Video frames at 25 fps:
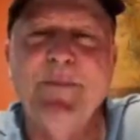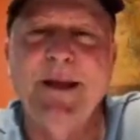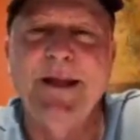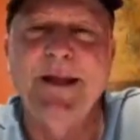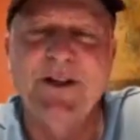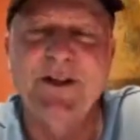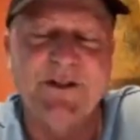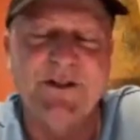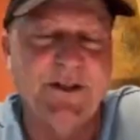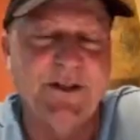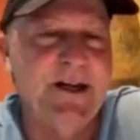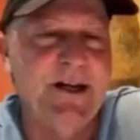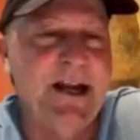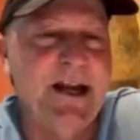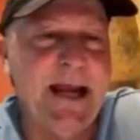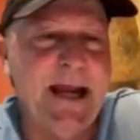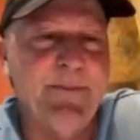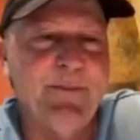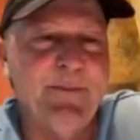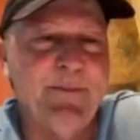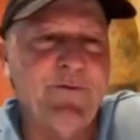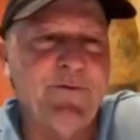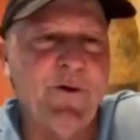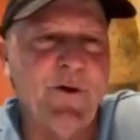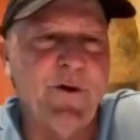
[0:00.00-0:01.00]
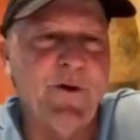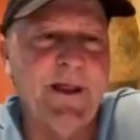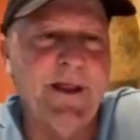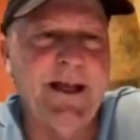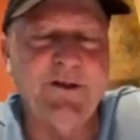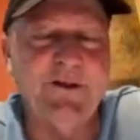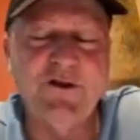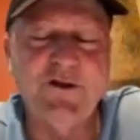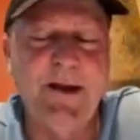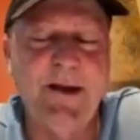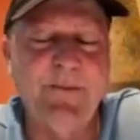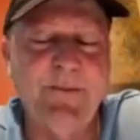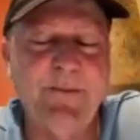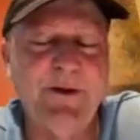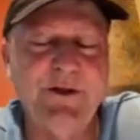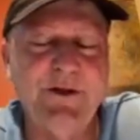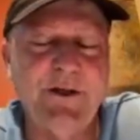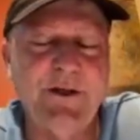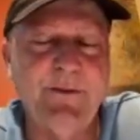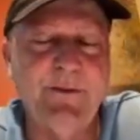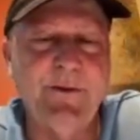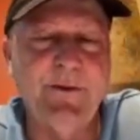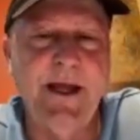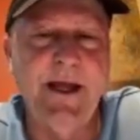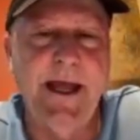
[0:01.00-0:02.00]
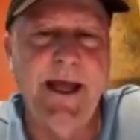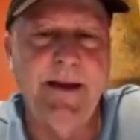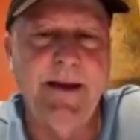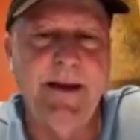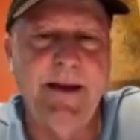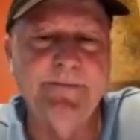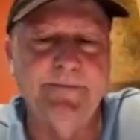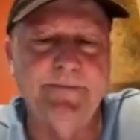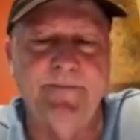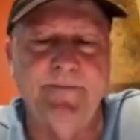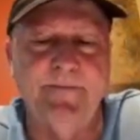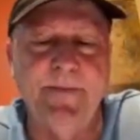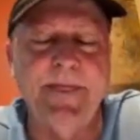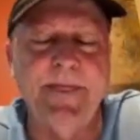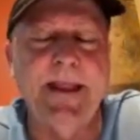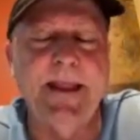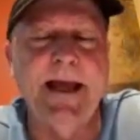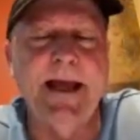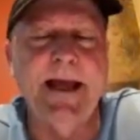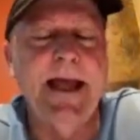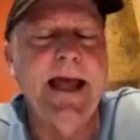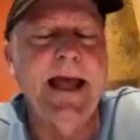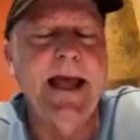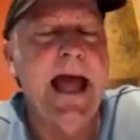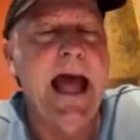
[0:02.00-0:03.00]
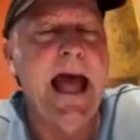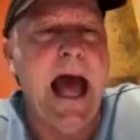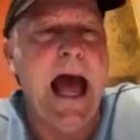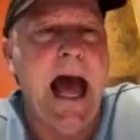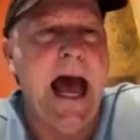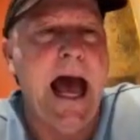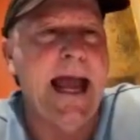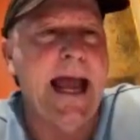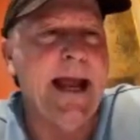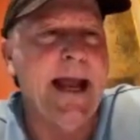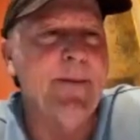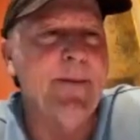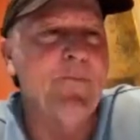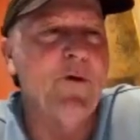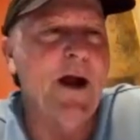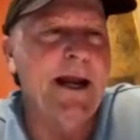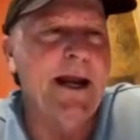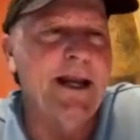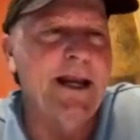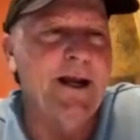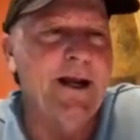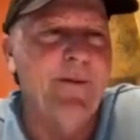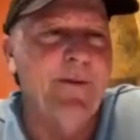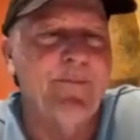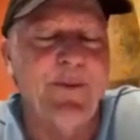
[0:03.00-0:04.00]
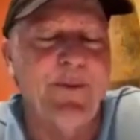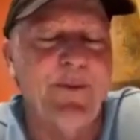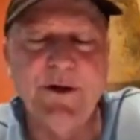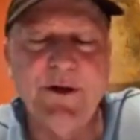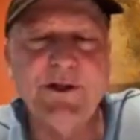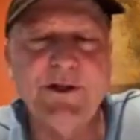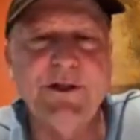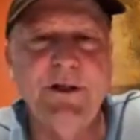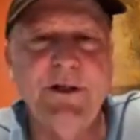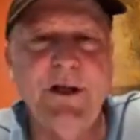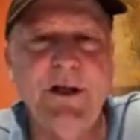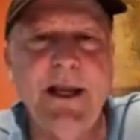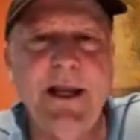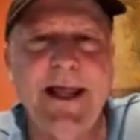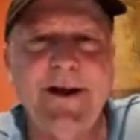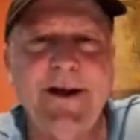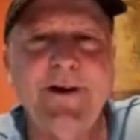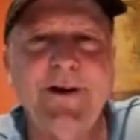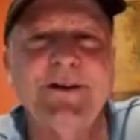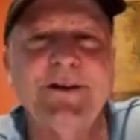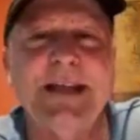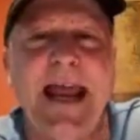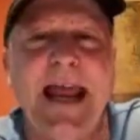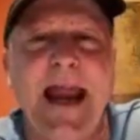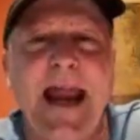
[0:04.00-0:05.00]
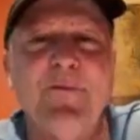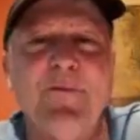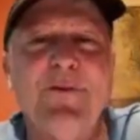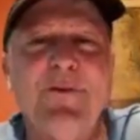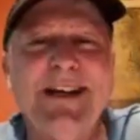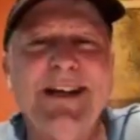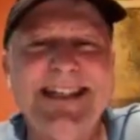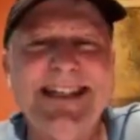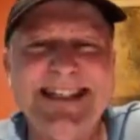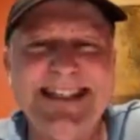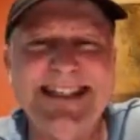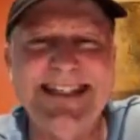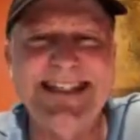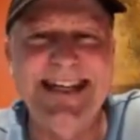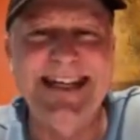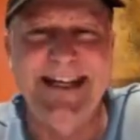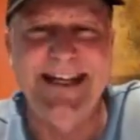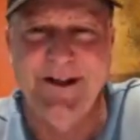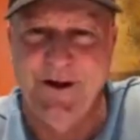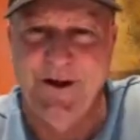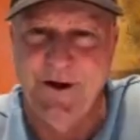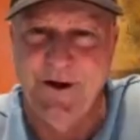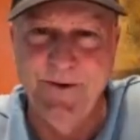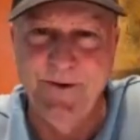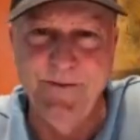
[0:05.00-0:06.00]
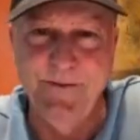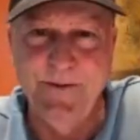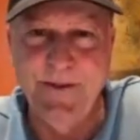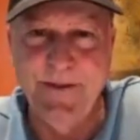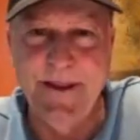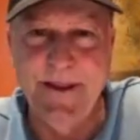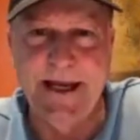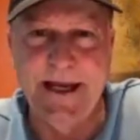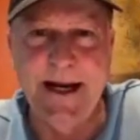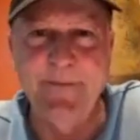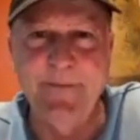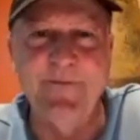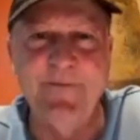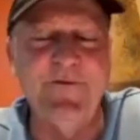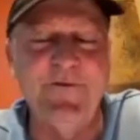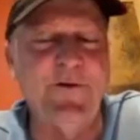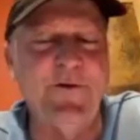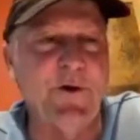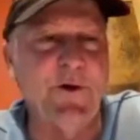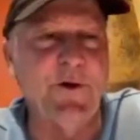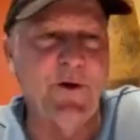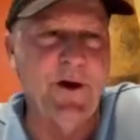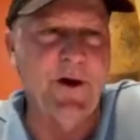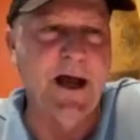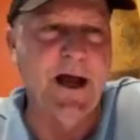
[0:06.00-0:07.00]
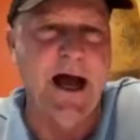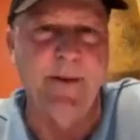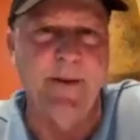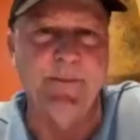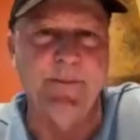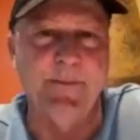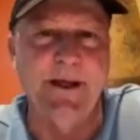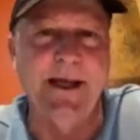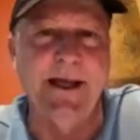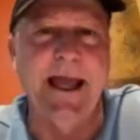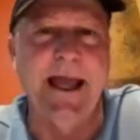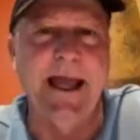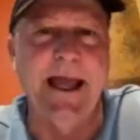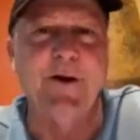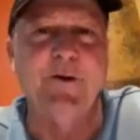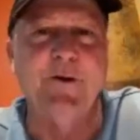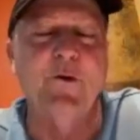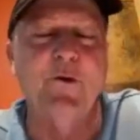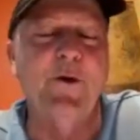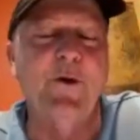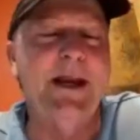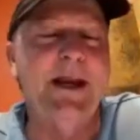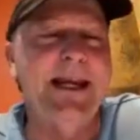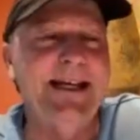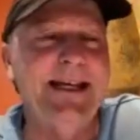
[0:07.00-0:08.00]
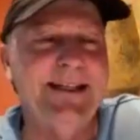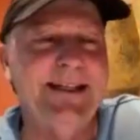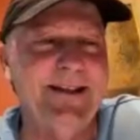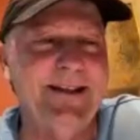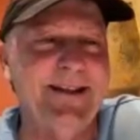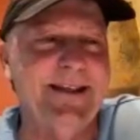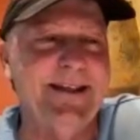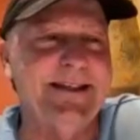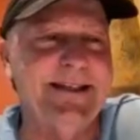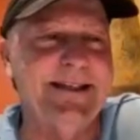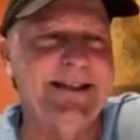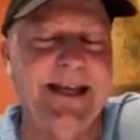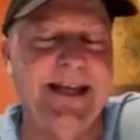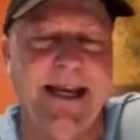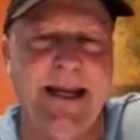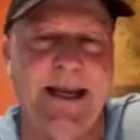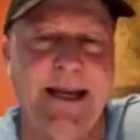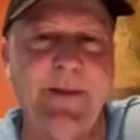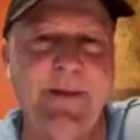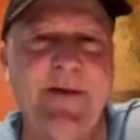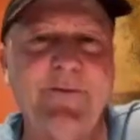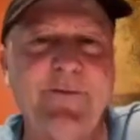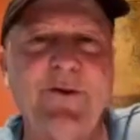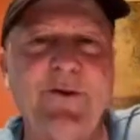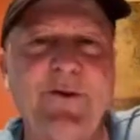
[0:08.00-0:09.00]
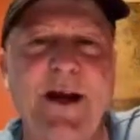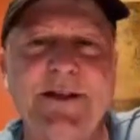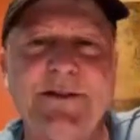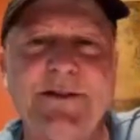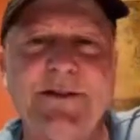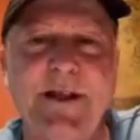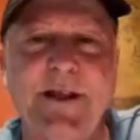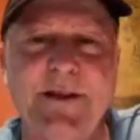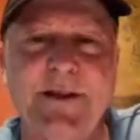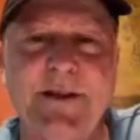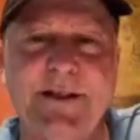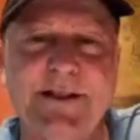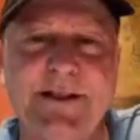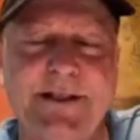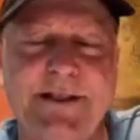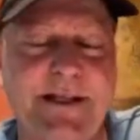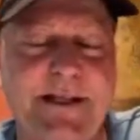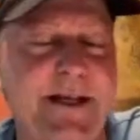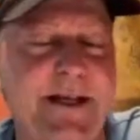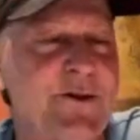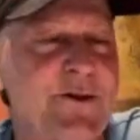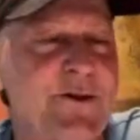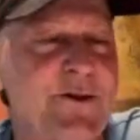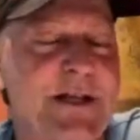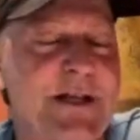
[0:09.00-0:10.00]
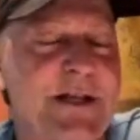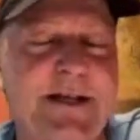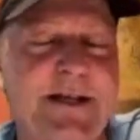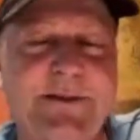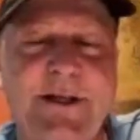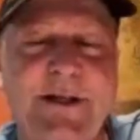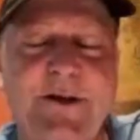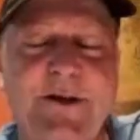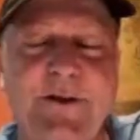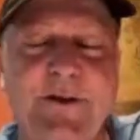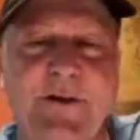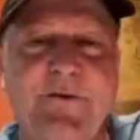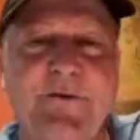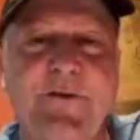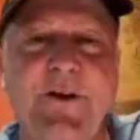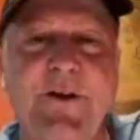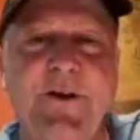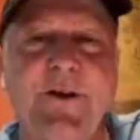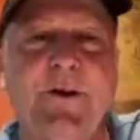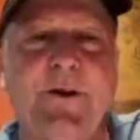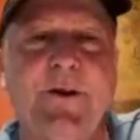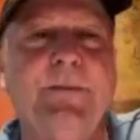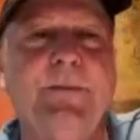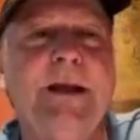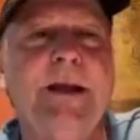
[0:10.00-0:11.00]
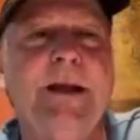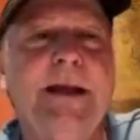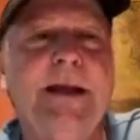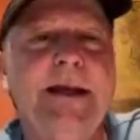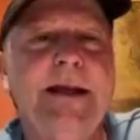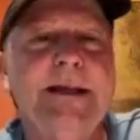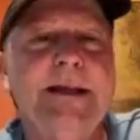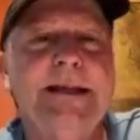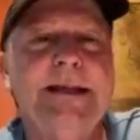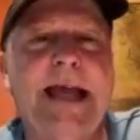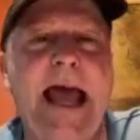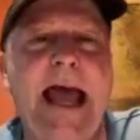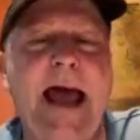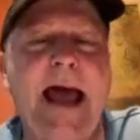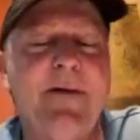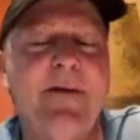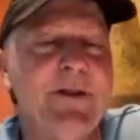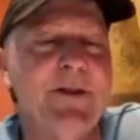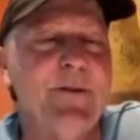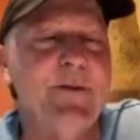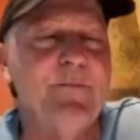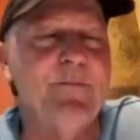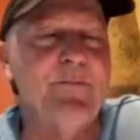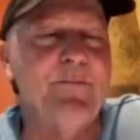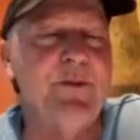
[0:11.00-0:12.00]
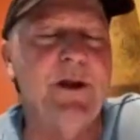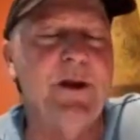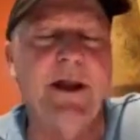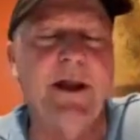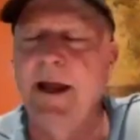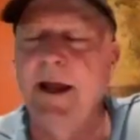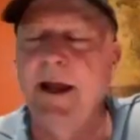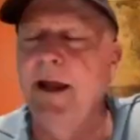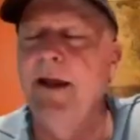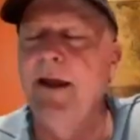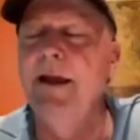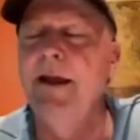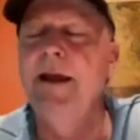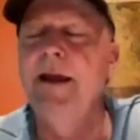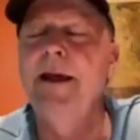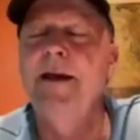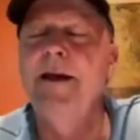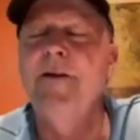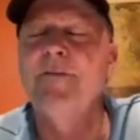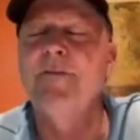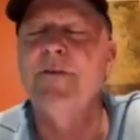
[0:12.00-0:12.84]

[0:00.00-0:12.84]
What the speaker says: Because the night before that championship game, I am writing a personal letter to every senior that I'm photocopying and reading to the team after I send the seniors out there in the field to have them play